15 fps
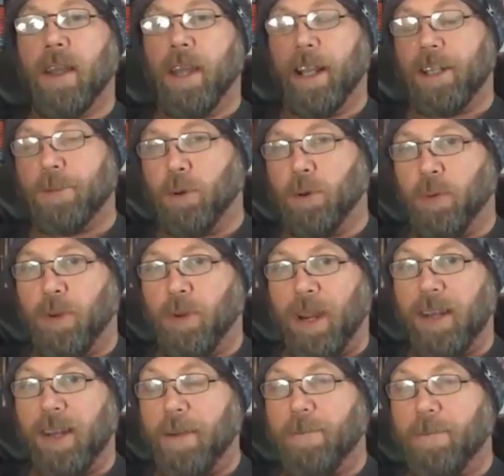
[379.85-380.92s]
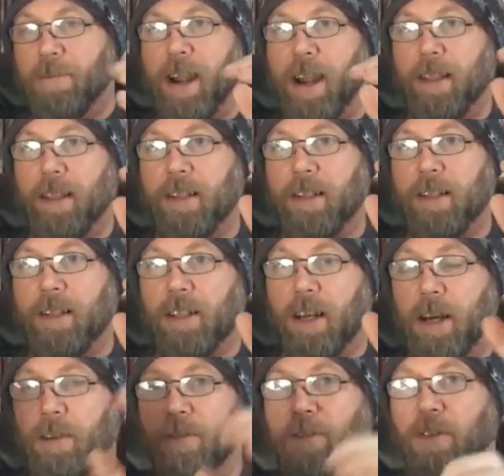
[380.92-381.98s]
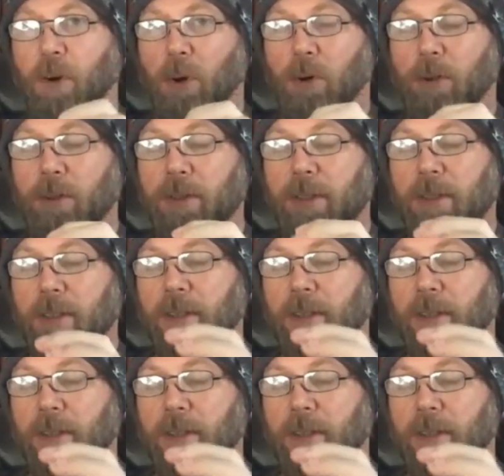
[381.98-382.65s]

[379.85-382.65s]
explore the way knife violence unfolds